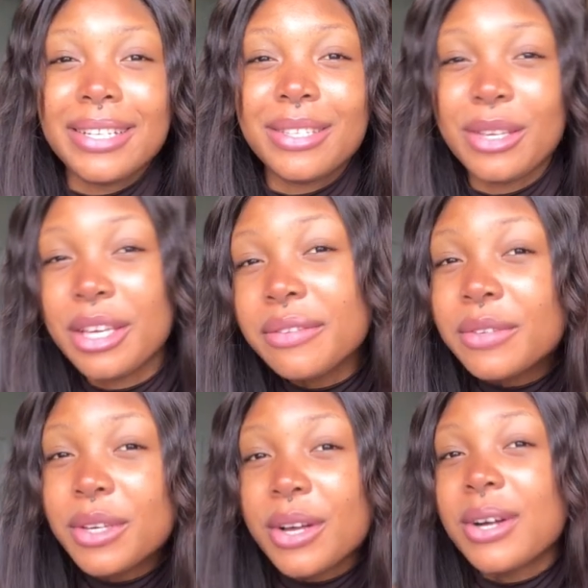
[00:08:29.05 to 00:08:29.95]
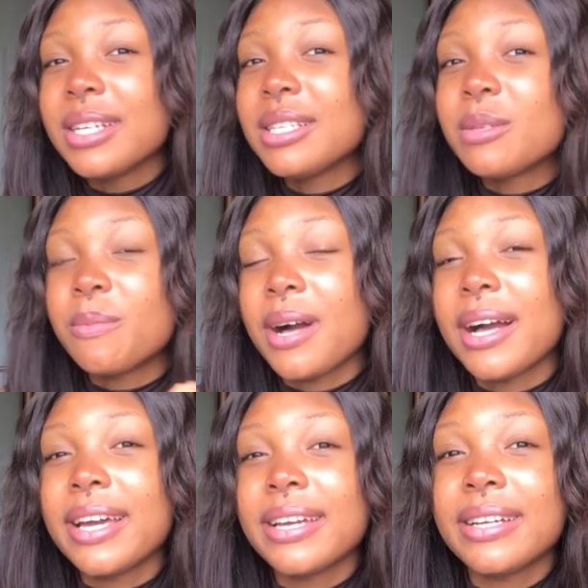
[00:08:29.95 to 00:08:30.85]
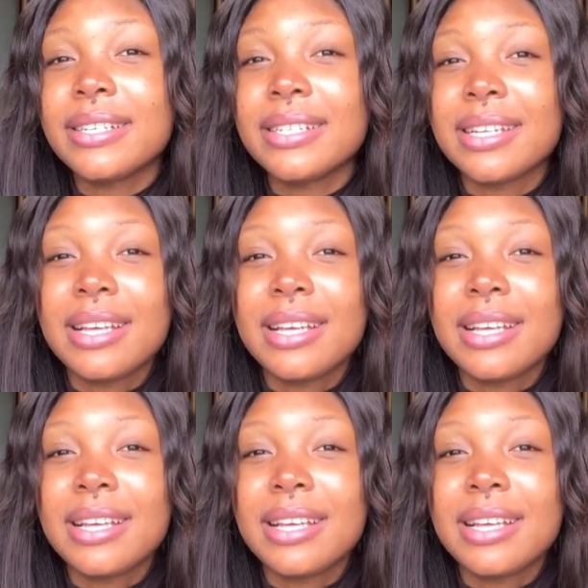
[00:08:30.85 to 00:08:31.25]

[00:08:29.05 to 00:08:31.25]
So if you got inspired